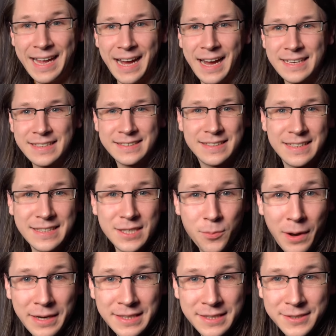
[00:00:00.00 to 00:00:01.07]
guys, this is
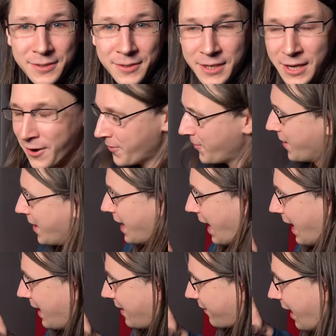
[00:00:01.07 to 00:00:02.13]
White Sea Studio
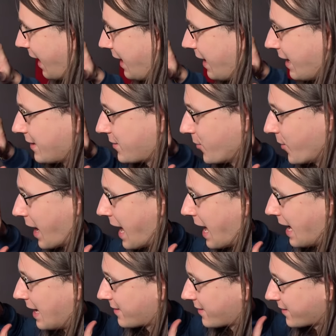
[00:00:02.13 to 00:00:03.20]
and I like to
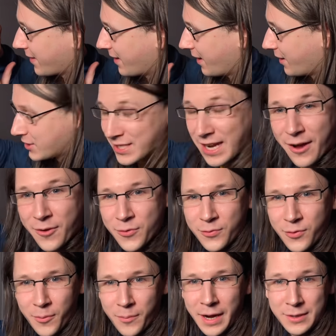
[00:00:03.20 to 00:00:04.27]
add a sound
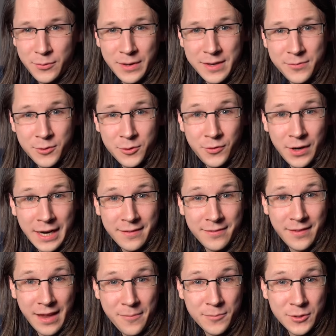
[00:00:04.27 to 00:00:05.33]
from my 24 track
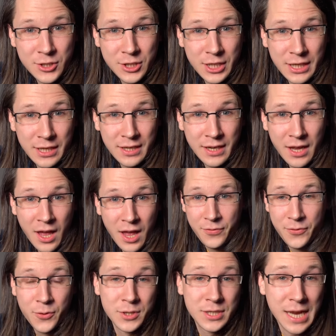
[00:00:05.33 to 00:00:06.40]
tape machine
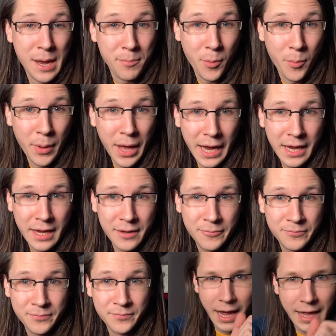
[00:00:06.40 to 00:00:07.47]
to the sample pack.
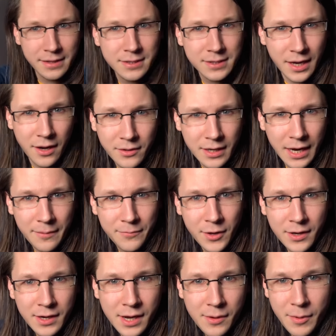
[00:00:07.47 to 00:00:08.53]
And the sound that I'm
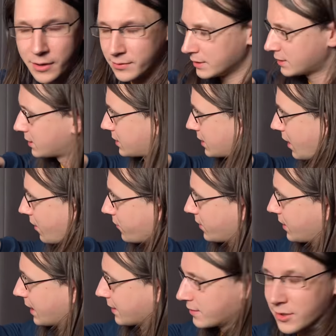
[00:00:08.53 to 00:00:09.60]
talking about is a sound
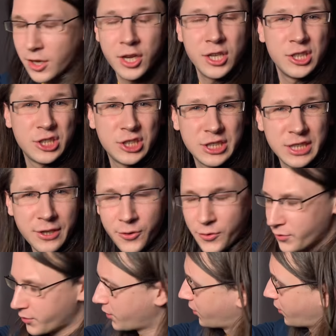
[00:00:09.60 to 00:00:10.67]
that the
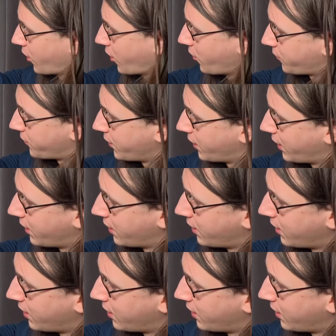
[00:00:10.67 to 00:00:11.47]
shield of the